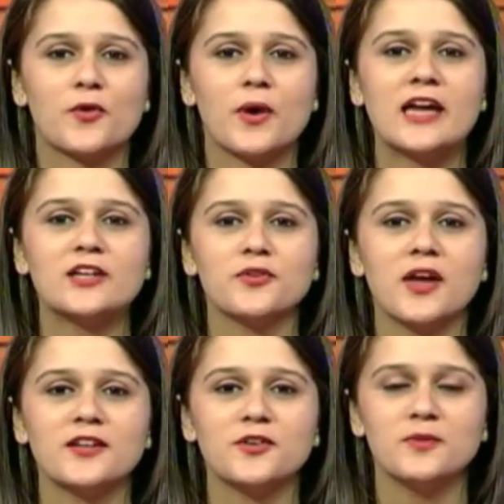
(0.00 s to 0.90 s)
go
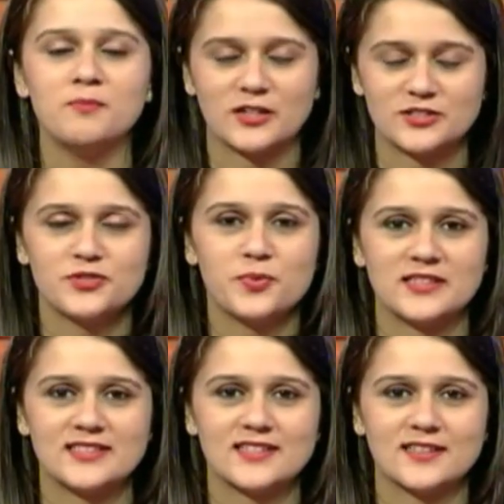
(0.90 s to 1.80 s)
head-to-head on March the
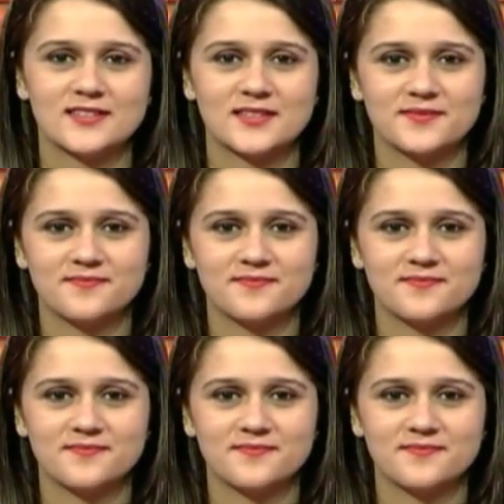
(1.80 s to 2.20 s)
26th.